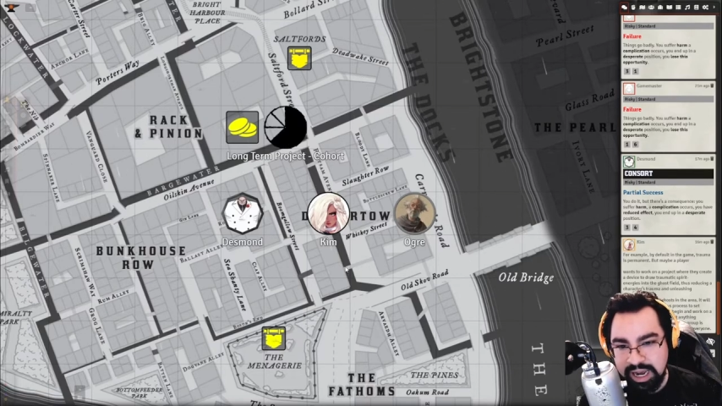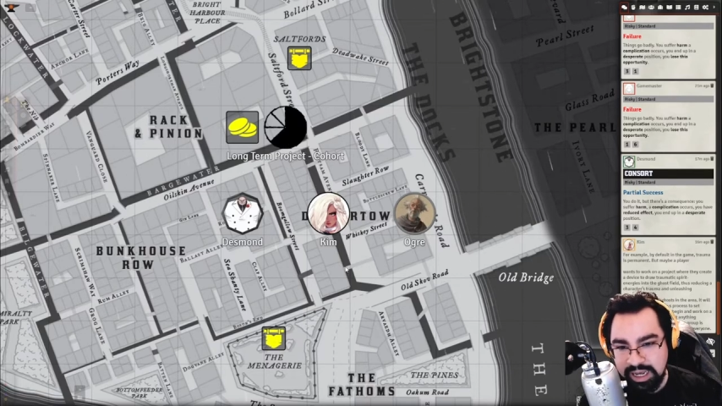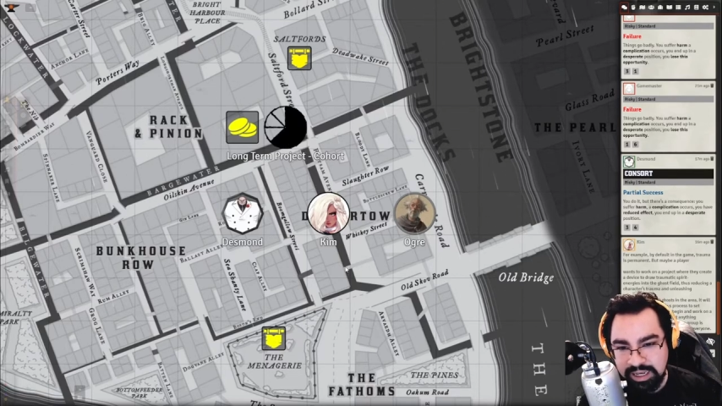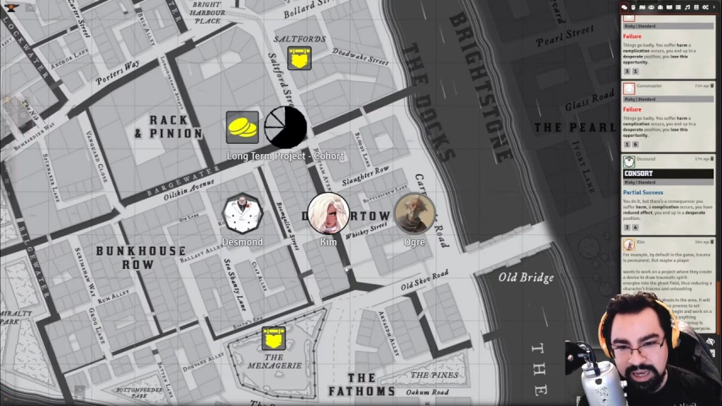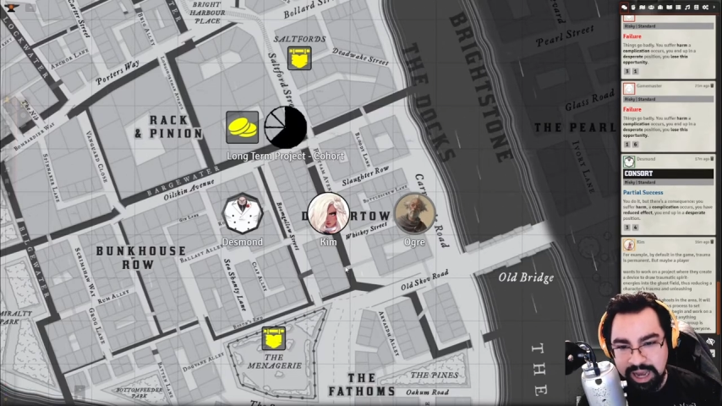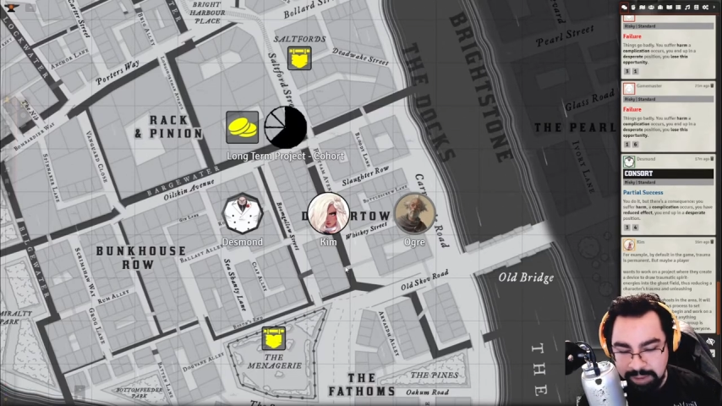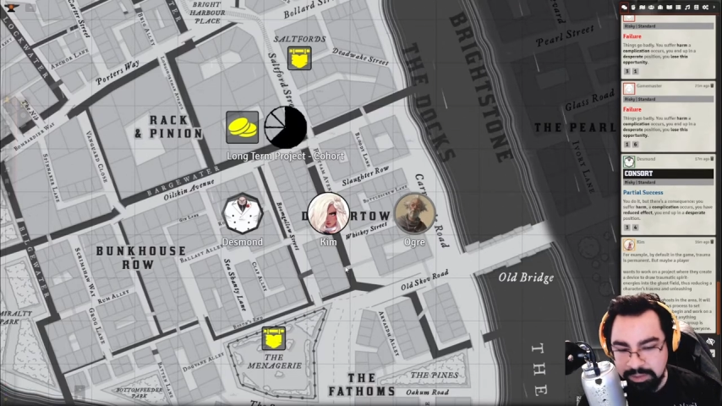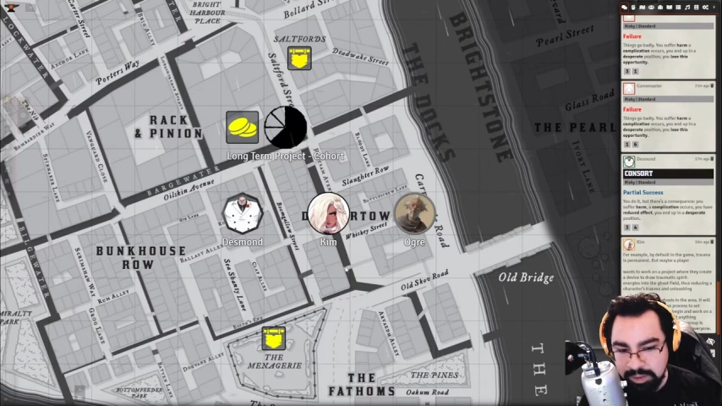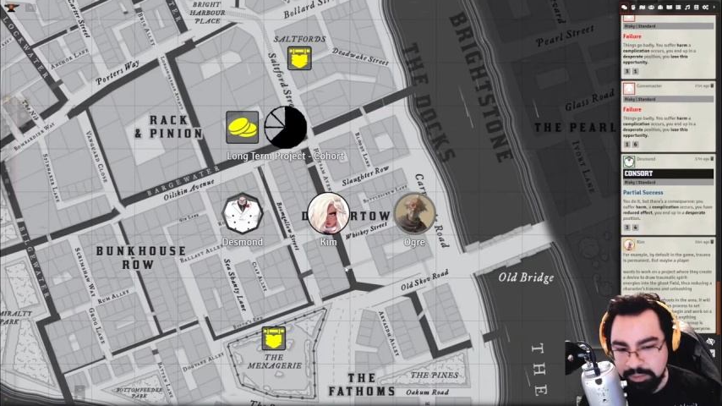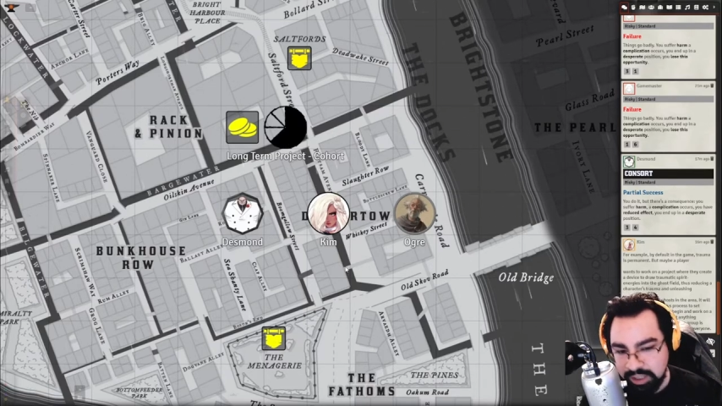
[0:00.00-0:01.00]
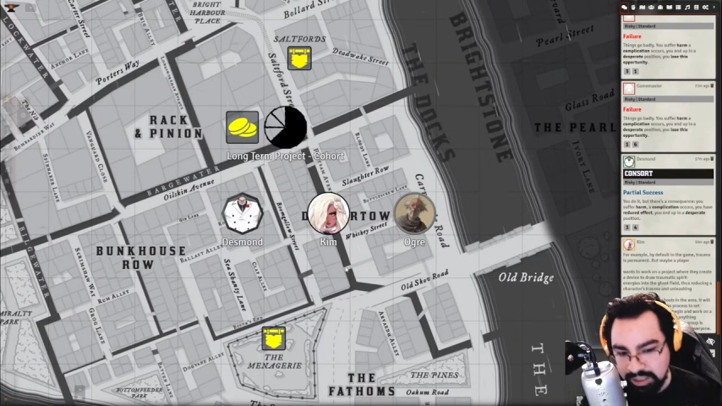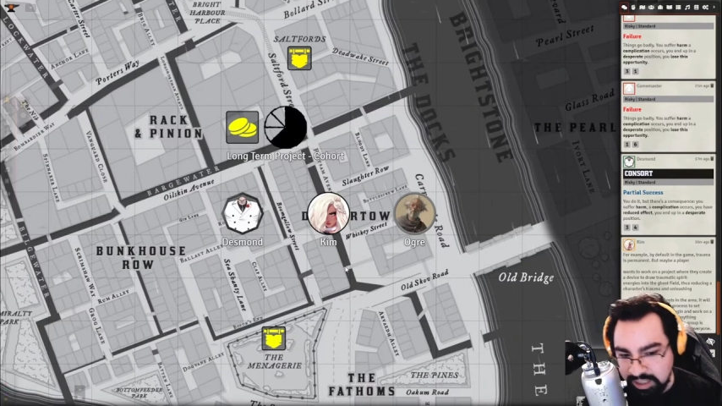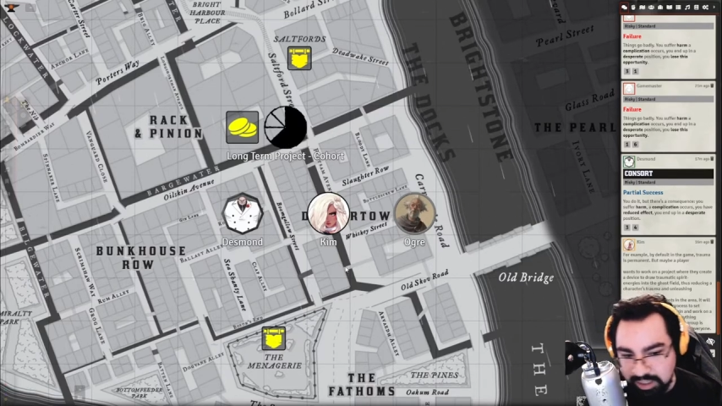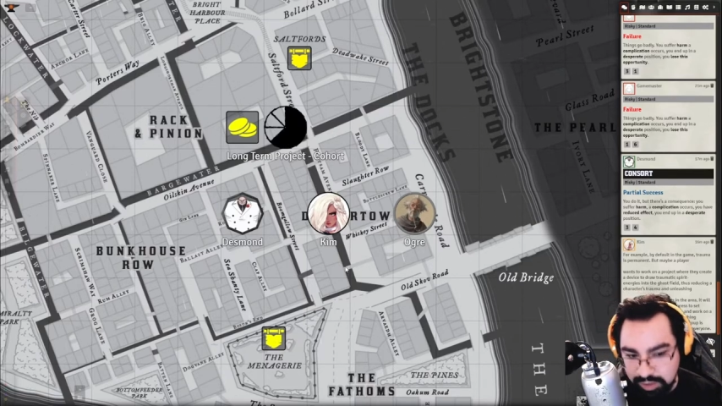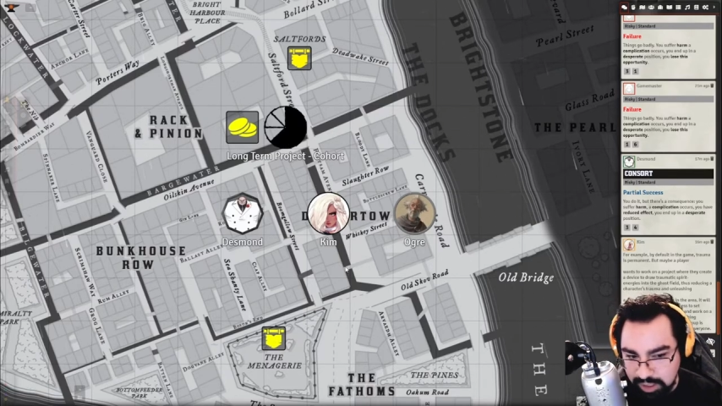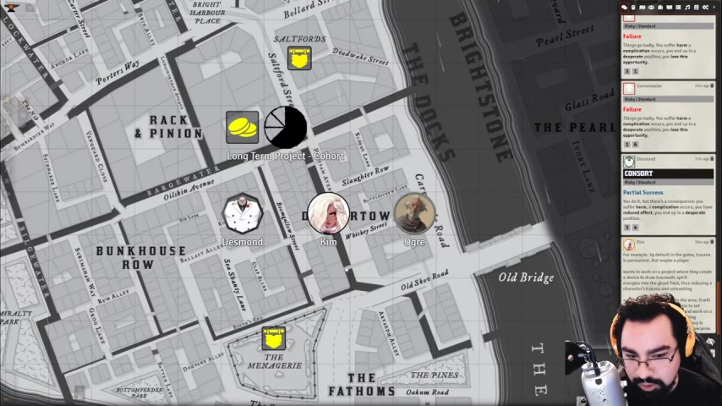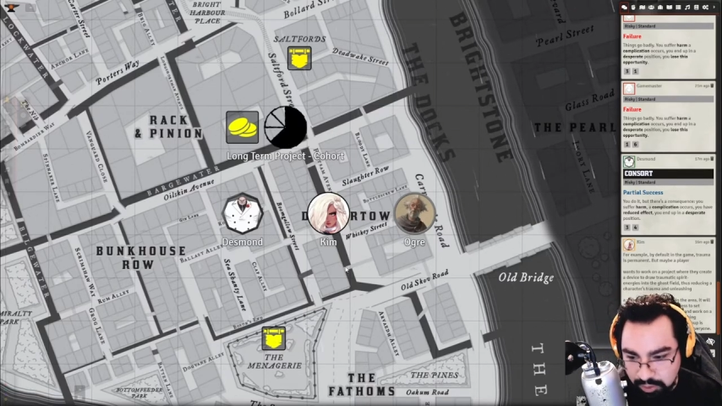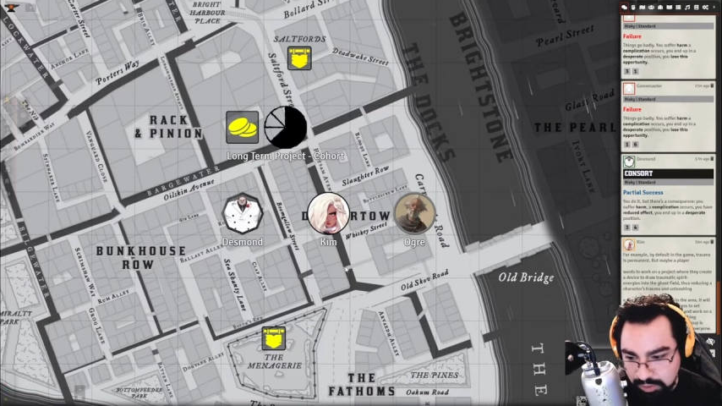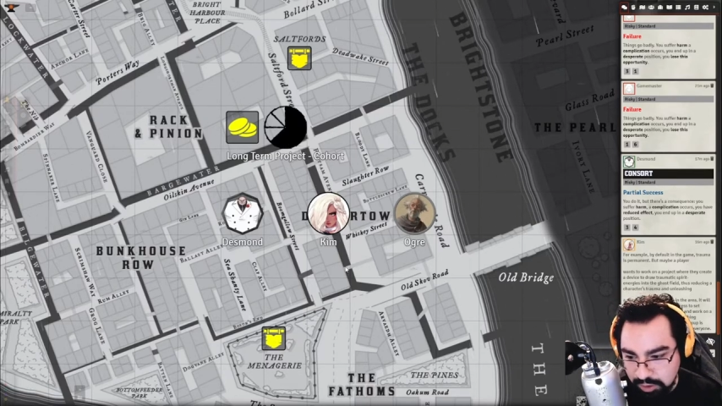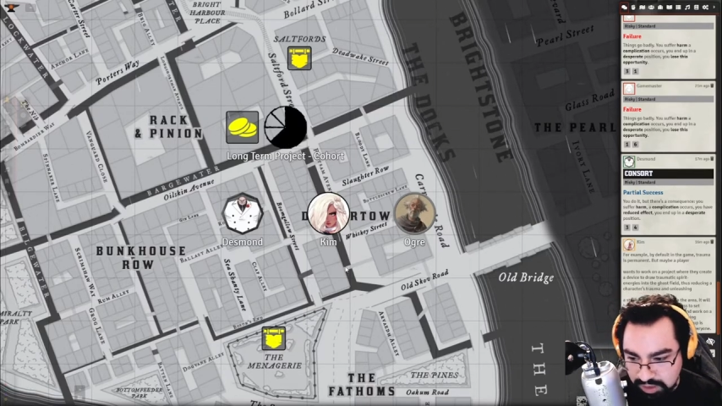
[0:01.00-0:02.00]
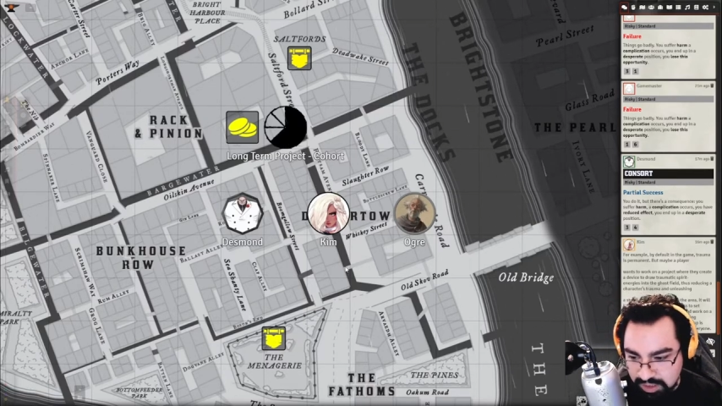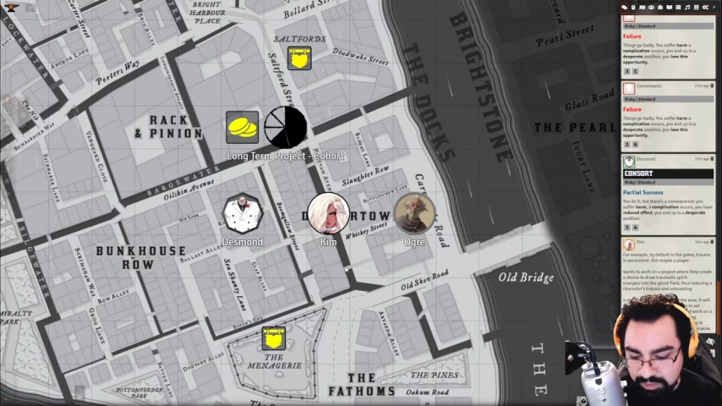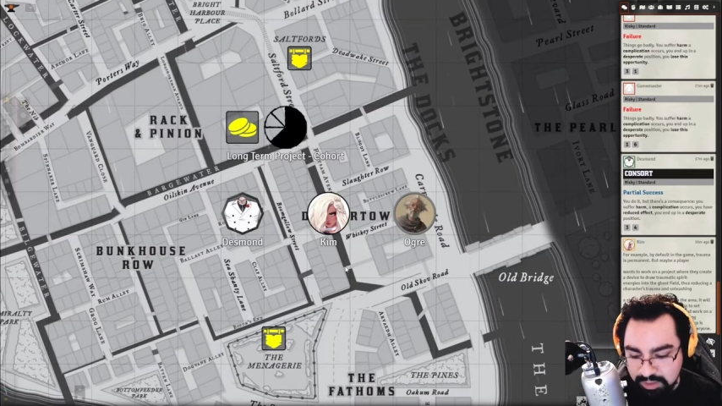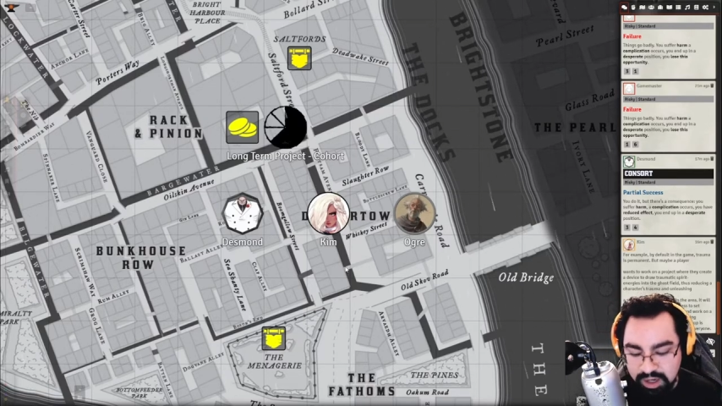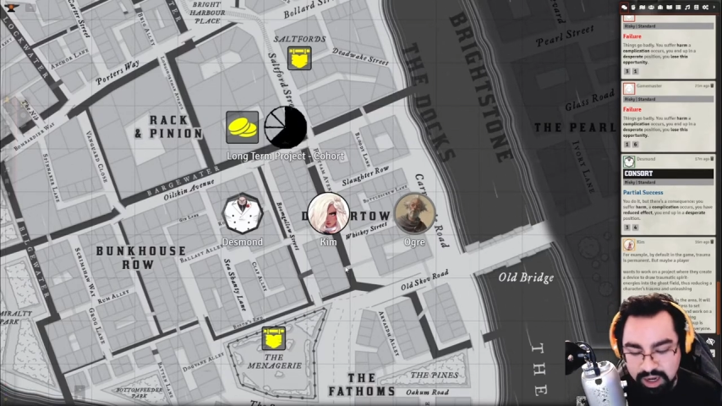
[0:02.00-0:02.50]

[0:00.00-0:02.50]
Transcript: I'm going to be pretty lenient with how you use them,